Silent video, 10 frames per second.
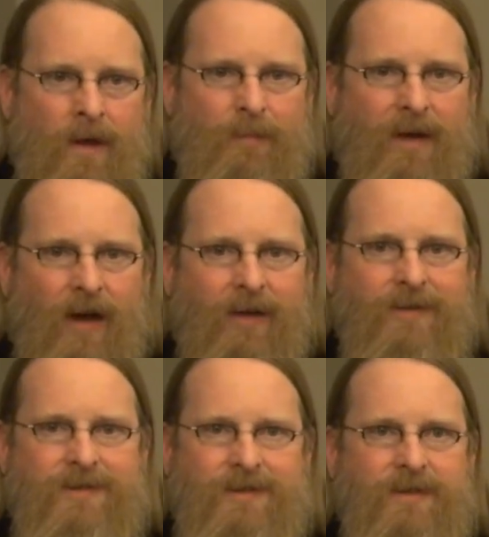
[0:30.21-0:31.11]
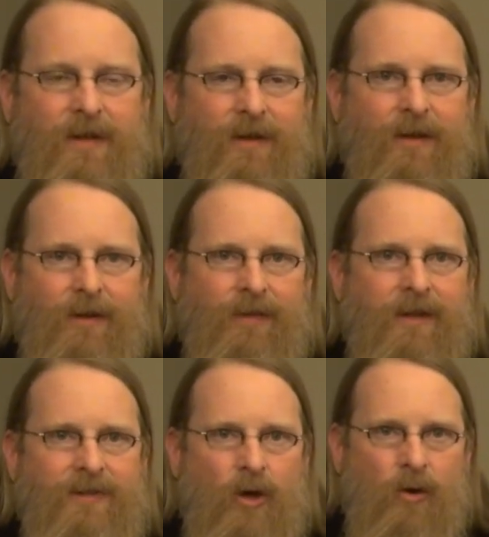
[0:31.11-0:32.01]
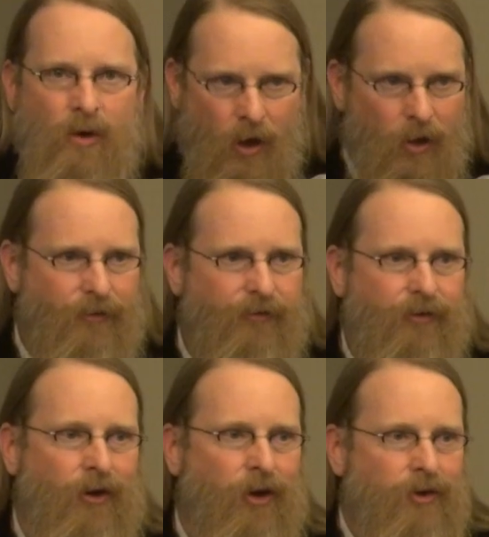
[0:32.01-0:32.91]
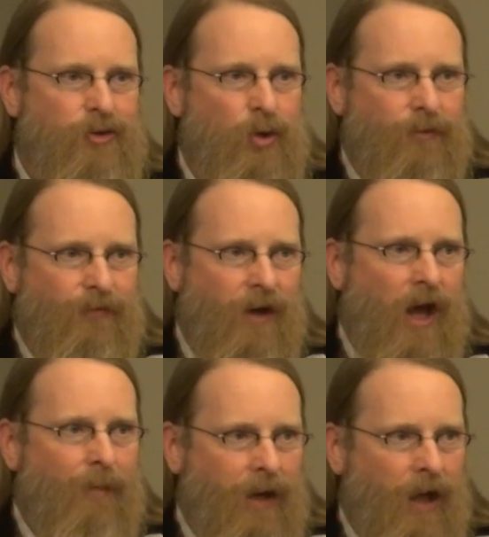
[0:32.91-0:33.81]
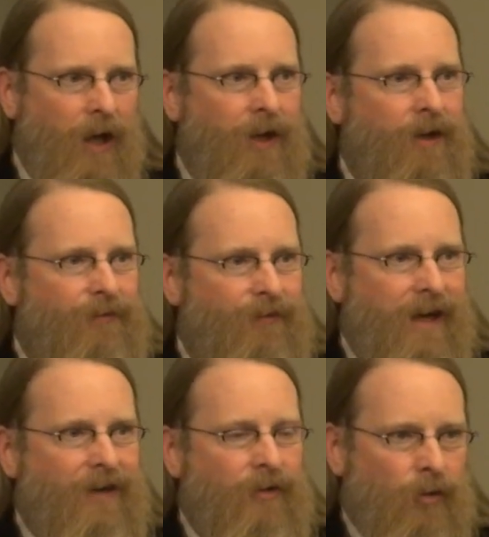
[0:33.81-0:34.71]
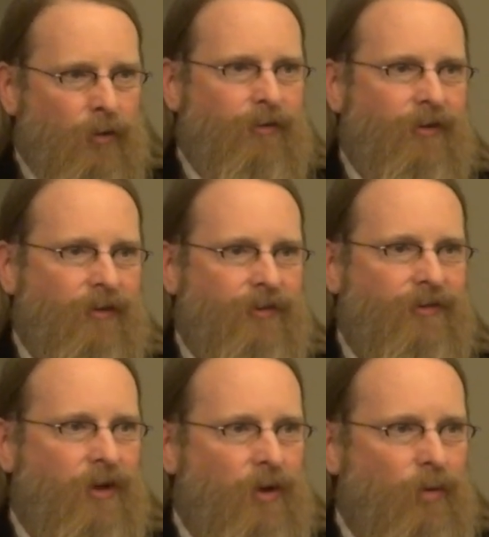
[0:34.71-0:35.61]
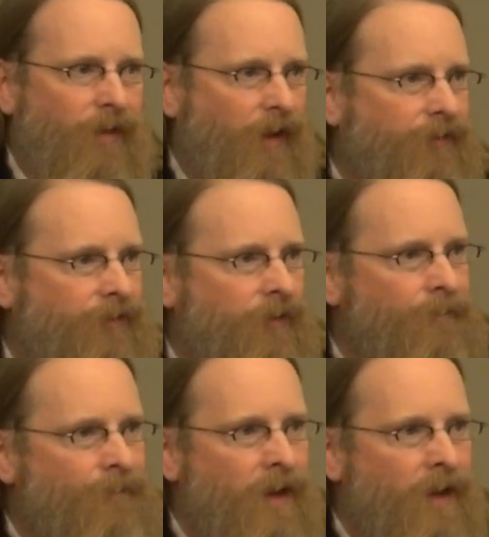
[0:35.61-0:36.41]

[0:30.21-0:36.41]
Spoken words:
because the so-called scourge or phenomenon of fake news is still with us.